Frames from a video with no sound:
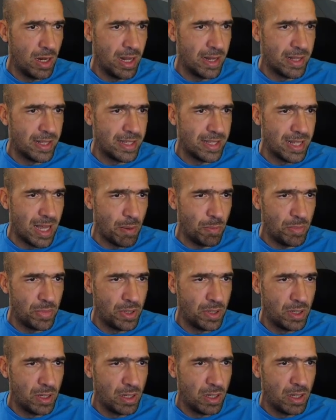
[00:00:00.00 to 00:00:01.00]
Let it
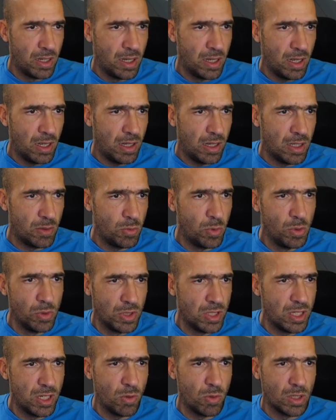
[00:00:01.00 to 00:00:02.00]
snap, and we
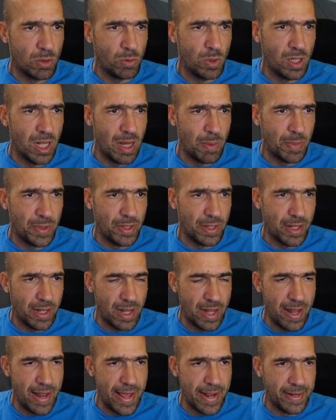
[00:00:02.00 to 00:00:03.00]
will see what will
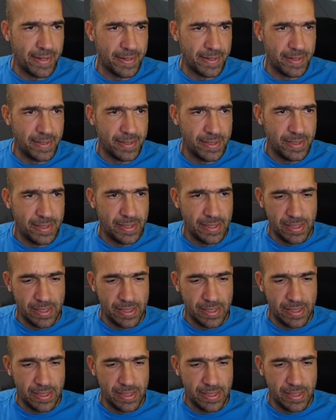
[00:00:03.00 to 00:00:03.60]
happen later.